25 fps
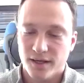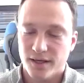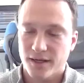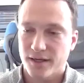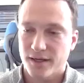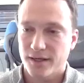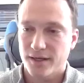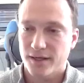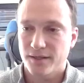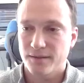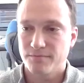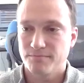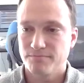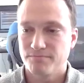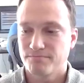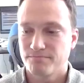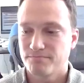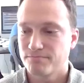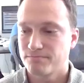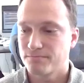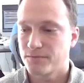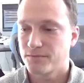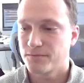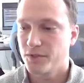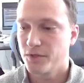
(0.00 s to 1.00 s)
um,
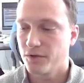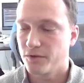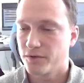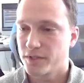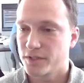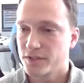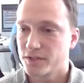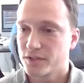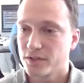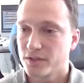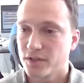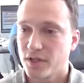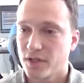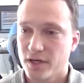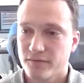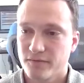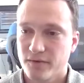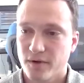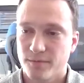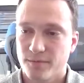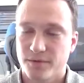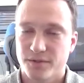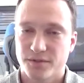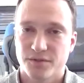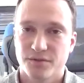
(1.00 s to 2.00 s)
you know, there's a lot of
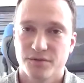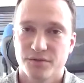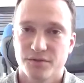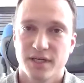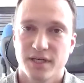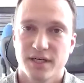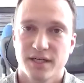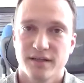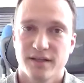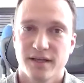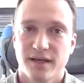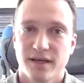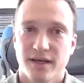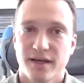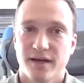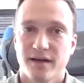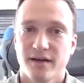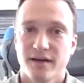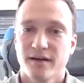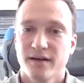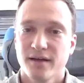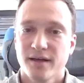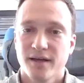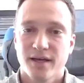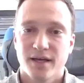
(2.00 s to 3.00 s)
opportunity
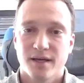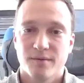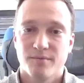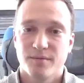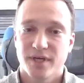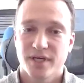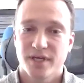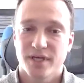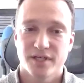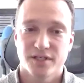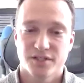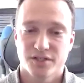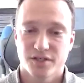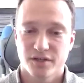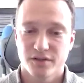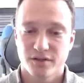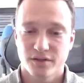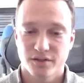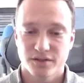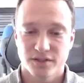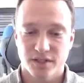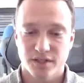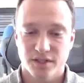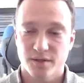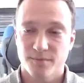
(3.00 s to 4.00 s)
there. And making sure
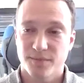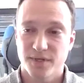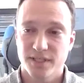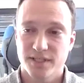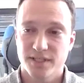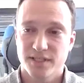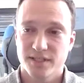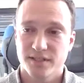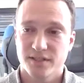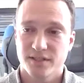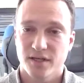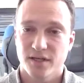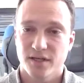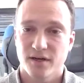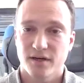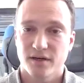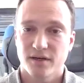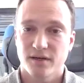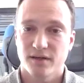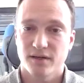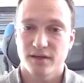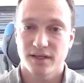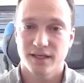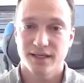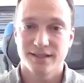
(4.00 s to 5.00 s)
those other pieces
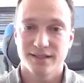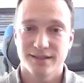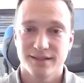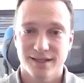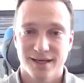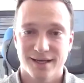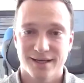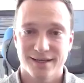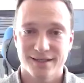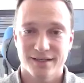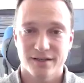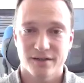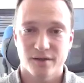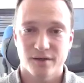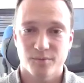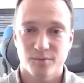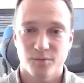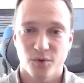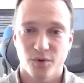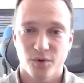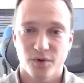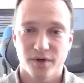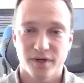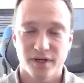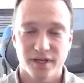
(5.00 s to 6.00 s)
are in line are
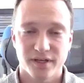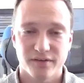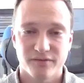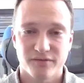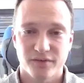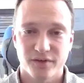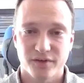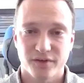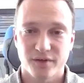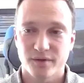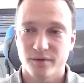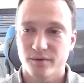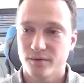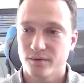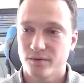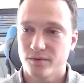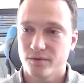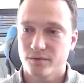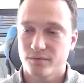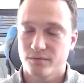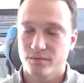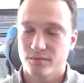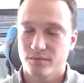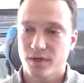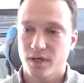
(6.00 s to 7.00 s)
important. If your,
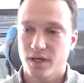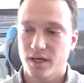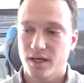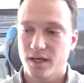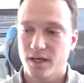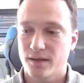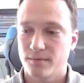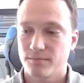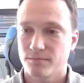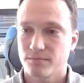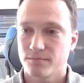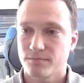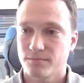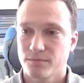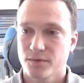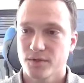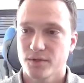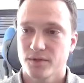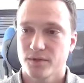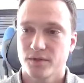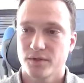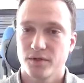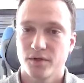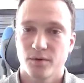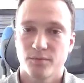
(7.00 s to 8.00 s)
um,
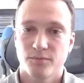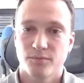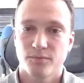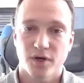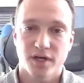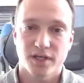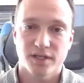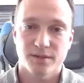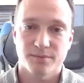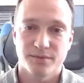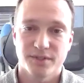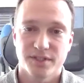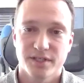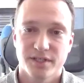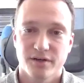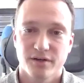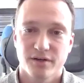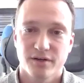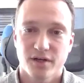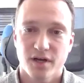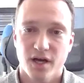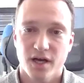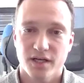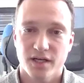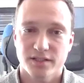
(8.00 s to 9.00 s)
you know, product and
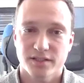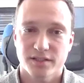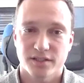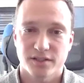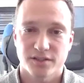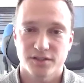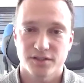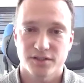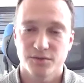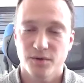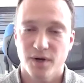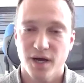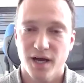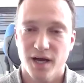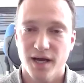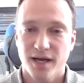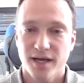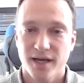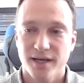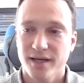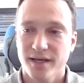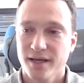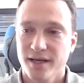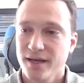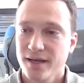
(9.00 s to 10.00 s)
material costs are too
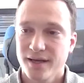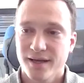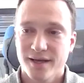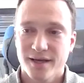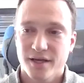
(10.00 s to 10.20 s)
high,